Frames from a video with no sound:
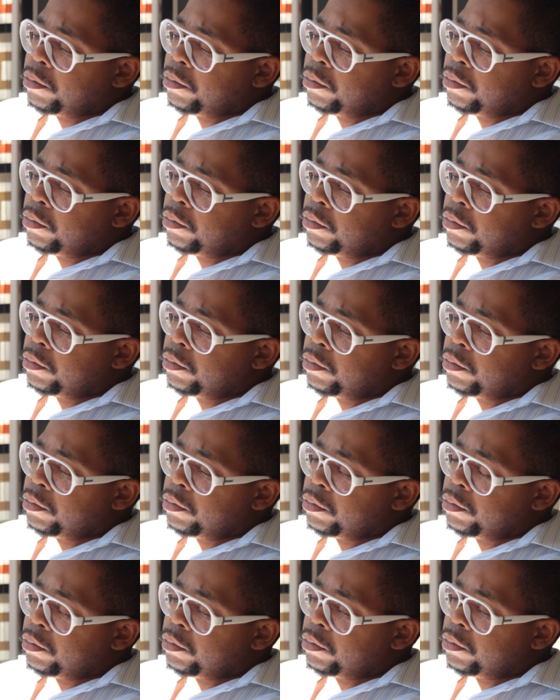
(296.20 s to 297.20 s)

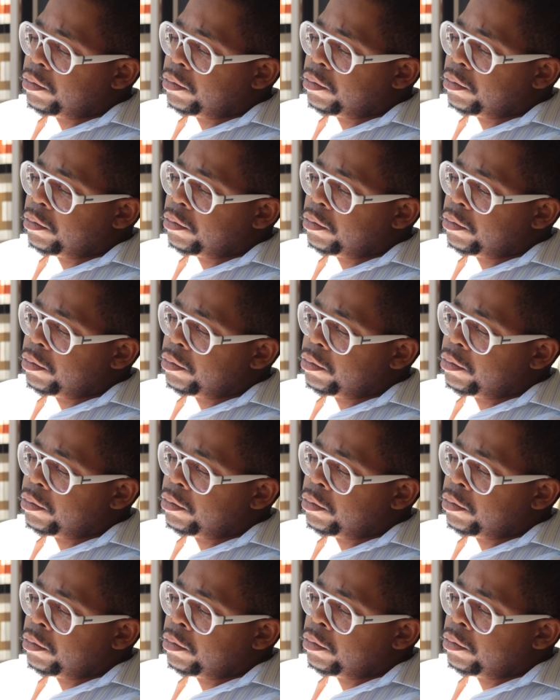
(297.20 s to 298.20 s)

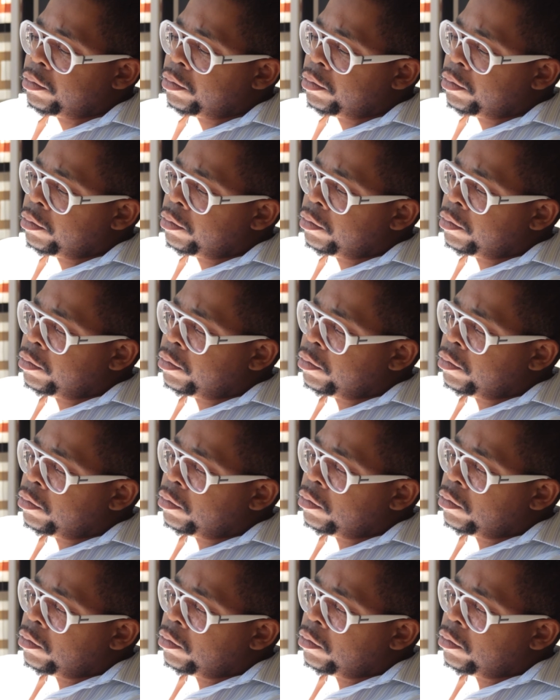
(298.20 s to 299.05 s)
Nobody speaks.